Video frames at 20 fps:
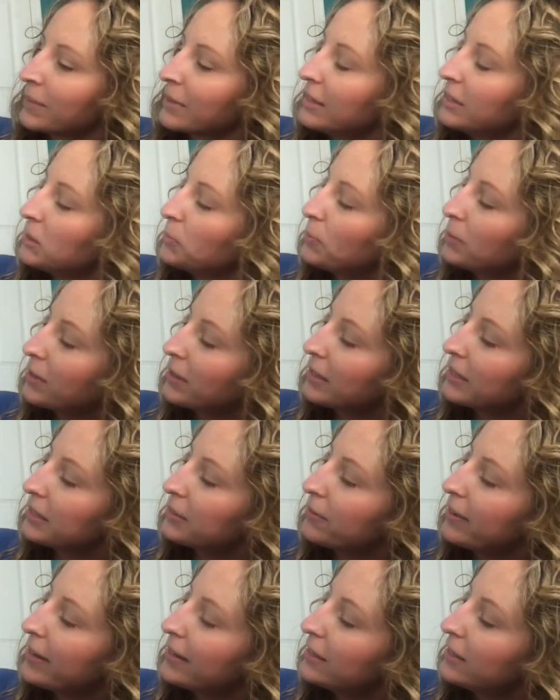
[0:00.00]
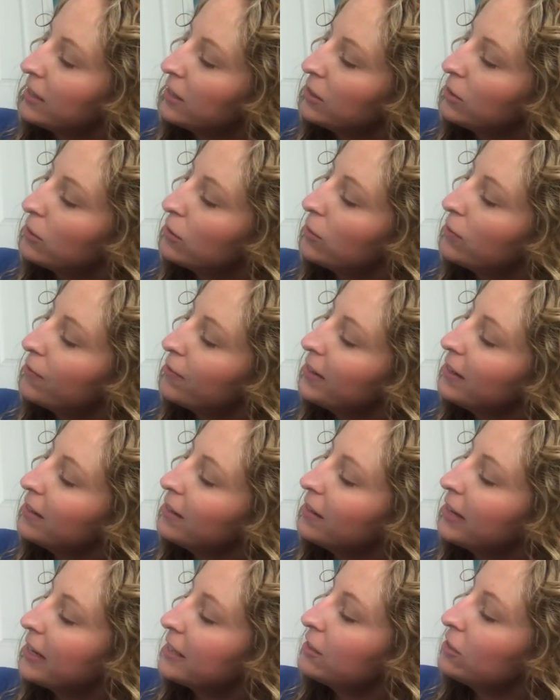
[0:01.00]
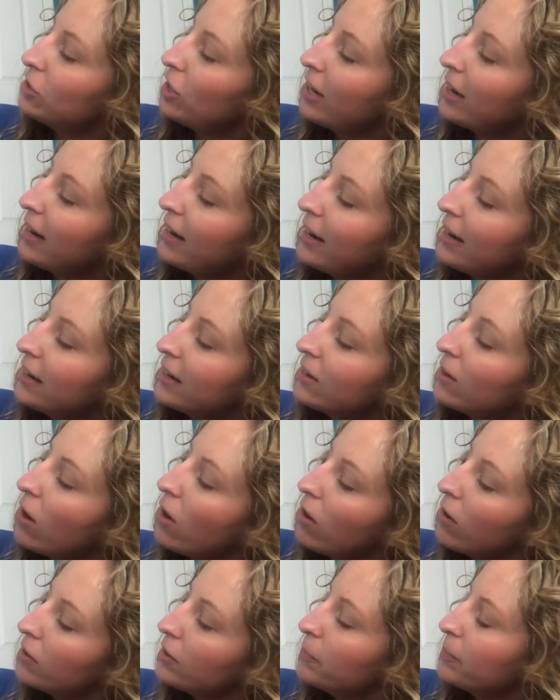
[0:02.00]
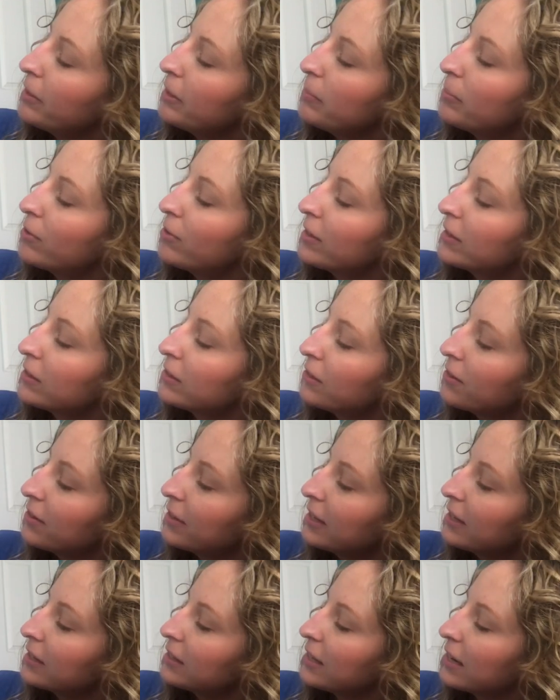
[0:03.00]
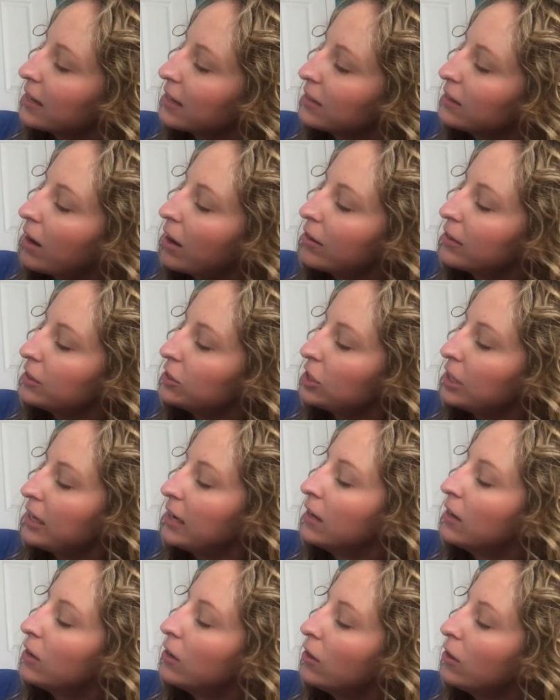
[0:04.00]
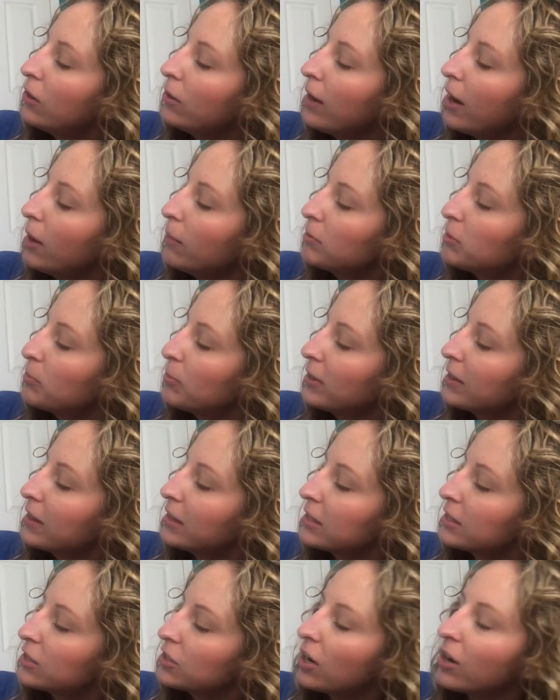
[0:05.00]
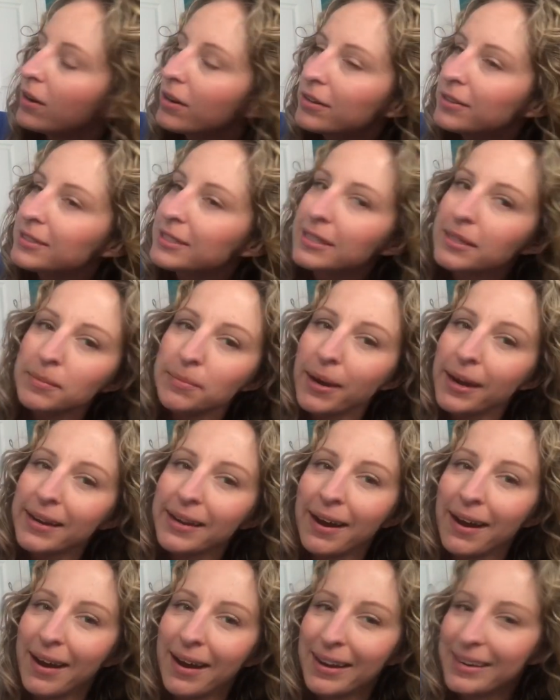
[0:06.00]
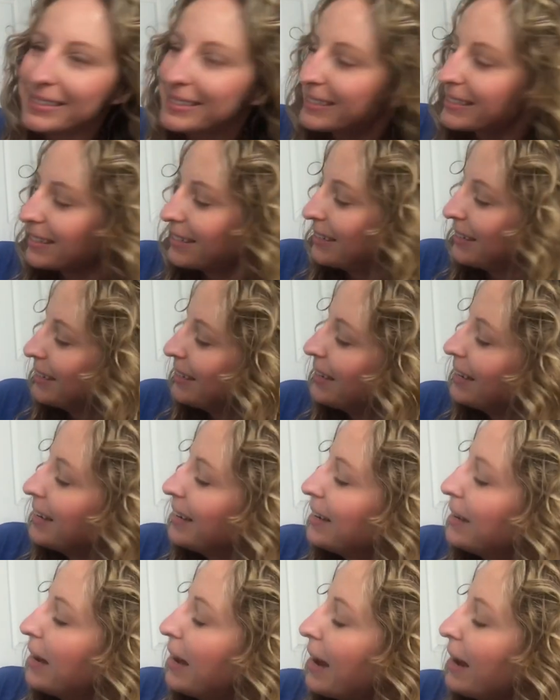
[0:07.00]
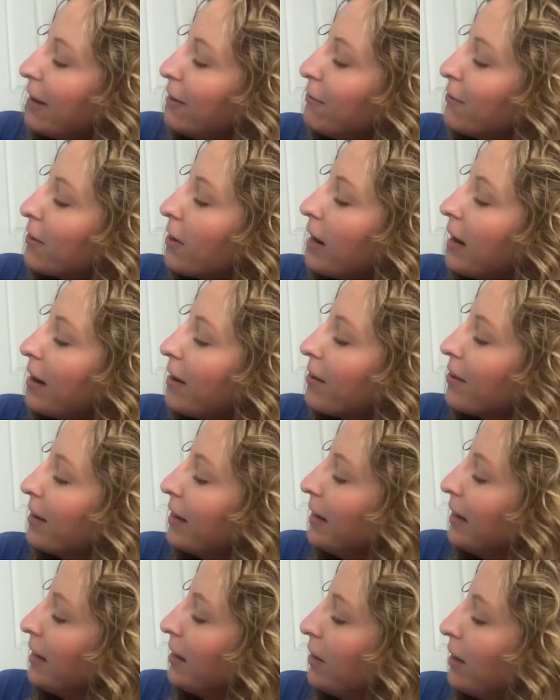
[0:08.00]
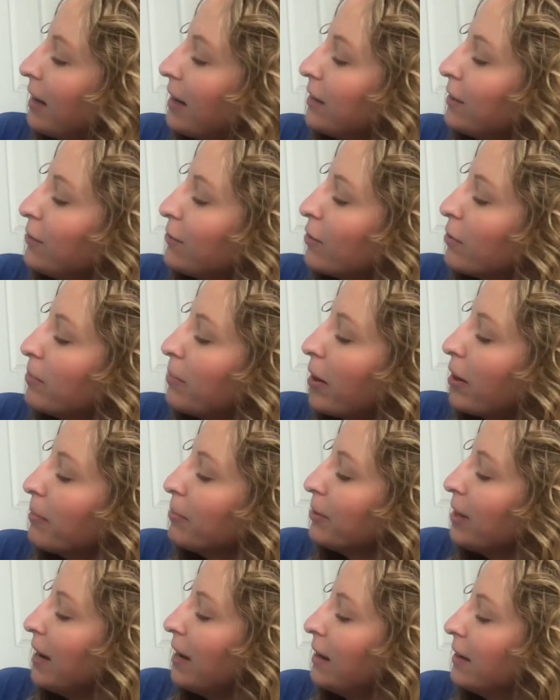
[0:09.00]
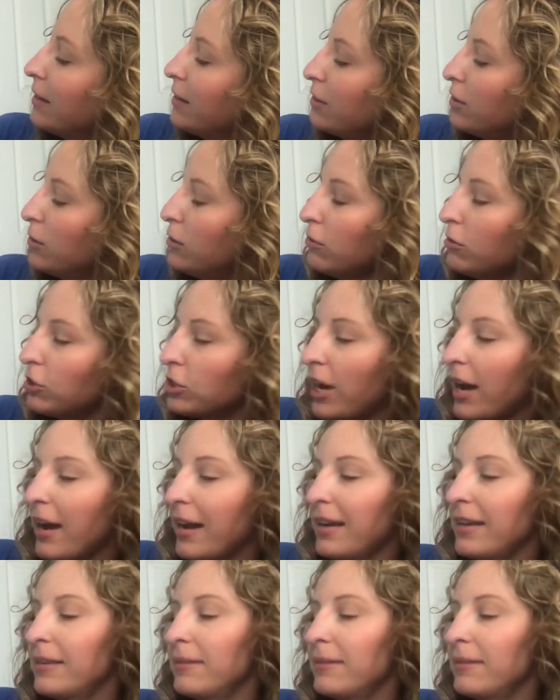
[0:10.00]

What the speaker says: This book is written to Phil and Jane and all the people in learning technology who helped put the stars in my eyes. And for Harriet and for Barbara, you shine.